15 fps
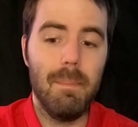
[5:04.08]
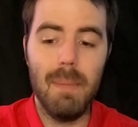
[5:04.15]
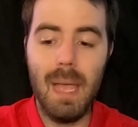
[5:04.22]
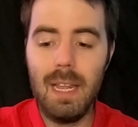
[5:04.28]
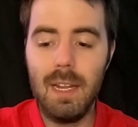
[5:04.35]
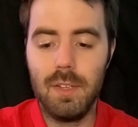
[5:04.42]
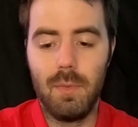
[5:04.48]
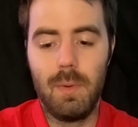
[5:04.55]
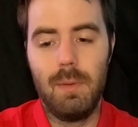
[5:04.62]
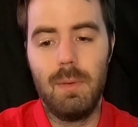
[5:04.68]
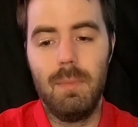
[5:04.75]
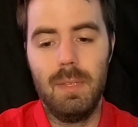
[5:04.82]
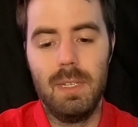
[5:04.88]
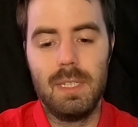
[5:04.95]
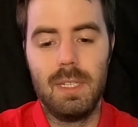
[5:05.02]
made a
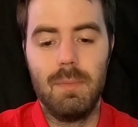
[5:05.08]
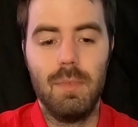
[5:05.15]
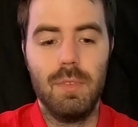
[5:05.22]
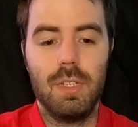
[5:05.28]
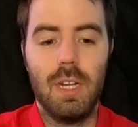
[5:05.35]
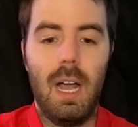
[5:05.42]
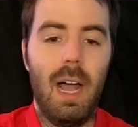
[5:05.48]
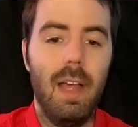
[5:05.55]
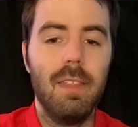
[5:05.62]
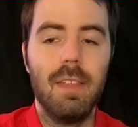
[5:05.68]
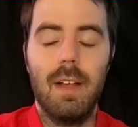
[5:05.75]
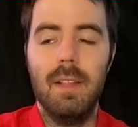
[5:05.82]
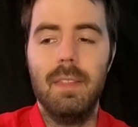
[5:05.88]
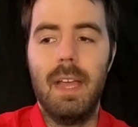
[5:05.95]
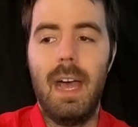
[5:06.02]
21 plus kombucha. I
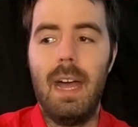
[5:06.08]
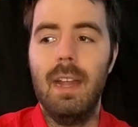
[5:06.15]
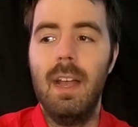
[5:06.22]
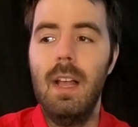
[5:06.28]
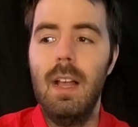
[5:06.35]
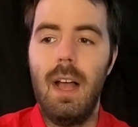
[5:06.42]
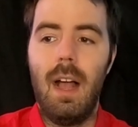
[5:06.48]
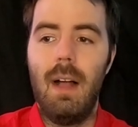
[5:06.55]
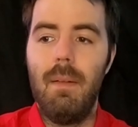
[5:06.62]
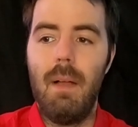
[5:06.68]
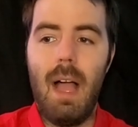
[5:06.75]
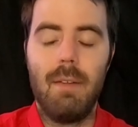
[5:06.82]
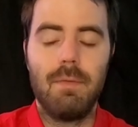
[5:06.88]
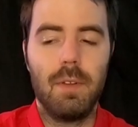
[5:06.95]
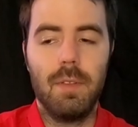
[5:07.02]
thought that
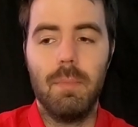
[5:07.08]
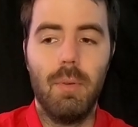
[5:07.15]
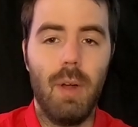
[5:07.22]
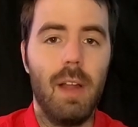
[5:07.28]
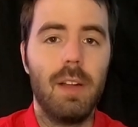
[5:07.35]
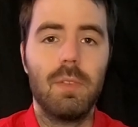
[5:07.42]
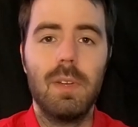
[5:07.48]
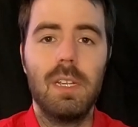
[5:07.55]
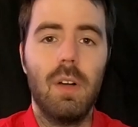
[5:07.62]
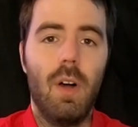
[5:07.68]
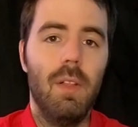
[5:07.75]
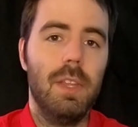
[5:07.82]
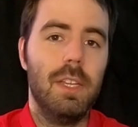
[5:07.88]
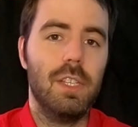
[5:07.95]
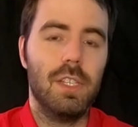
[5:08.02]
after the product
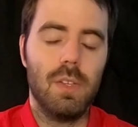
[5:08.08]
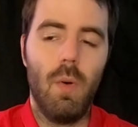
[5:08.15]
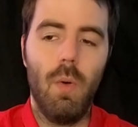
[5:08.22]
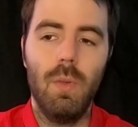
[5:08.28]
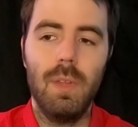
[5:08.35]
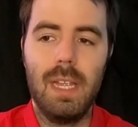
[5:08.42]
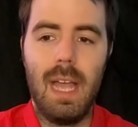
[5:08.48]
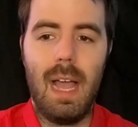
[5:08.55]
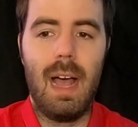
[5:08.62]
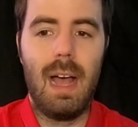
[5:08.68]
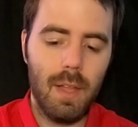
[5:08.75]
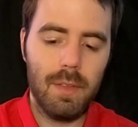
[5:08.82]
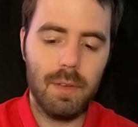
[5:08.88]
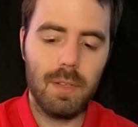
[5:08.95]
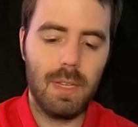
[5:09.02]
recall, they just only
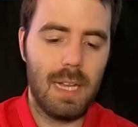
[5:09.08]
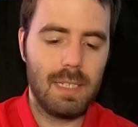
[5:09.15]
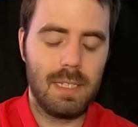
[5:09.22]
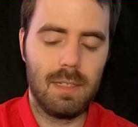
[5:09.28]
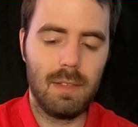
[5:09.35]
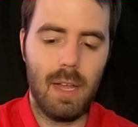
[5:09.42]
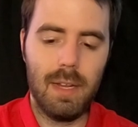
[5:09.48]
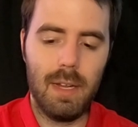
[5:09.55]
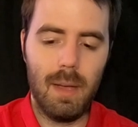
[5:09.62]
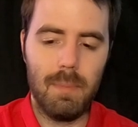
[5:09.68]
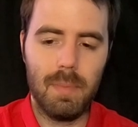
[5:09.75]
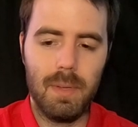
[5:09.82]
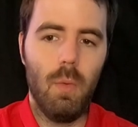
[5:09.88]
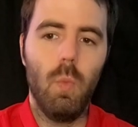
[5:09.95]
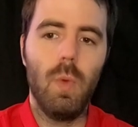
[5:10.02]
had their classic
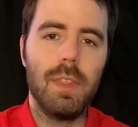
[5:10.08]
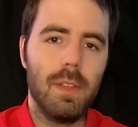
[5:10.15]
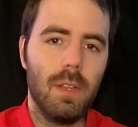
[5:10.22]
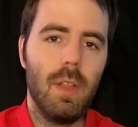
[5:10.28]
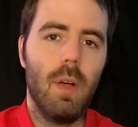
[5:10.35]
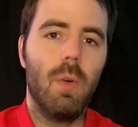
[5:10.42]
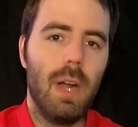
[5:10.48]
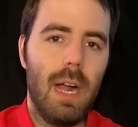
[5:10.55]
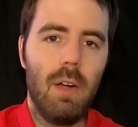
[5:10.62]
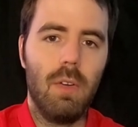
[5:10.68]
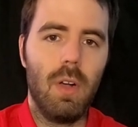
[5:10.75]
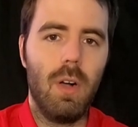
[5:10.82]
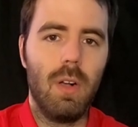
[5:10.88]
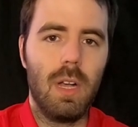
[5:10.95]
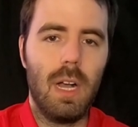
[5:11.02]
lineup with the lower
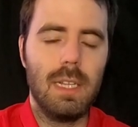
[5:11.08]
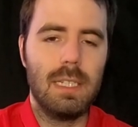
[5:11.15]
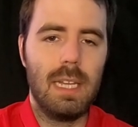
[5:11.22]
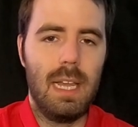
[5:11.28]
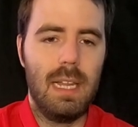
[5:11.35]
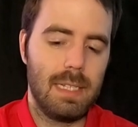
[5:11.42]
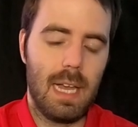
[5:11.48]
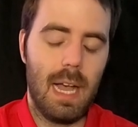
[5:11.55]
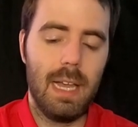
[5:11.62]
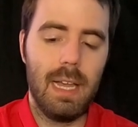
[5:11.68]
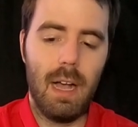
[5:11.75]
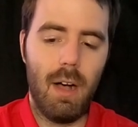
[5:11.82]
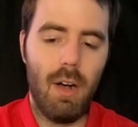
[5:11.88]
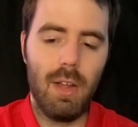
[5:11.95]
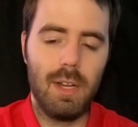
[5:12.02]
alcohol content. I
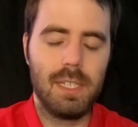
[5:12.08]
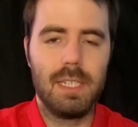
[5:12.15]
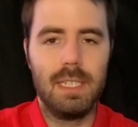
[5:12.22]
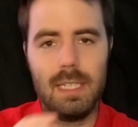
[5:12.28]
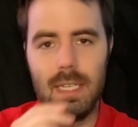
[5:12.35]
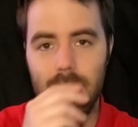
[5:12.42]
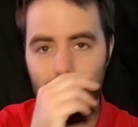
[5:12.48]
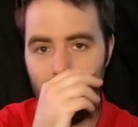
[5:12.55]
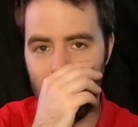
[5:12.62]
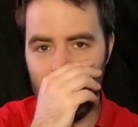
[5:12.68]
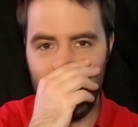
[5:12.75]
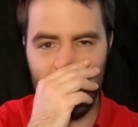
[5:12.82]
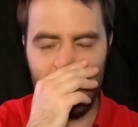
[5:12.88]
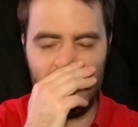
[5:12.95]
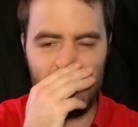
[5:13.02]
honestly didn't know the
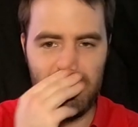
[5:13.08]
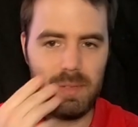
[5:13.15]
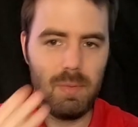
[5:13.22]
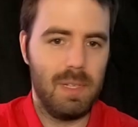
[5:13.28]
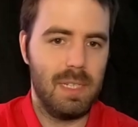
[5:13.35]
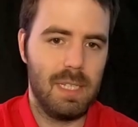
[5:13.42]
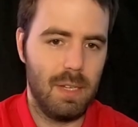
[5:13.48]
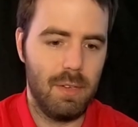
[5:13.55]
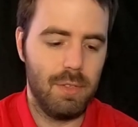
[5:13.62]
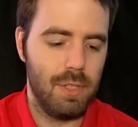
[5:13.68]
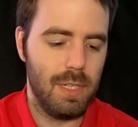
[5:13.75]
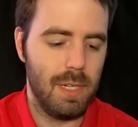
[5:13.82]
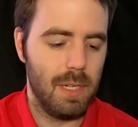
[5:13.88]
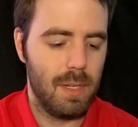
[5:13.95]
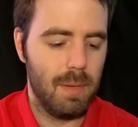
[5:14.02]
difference between
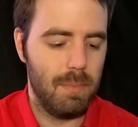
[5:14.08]
Synergy and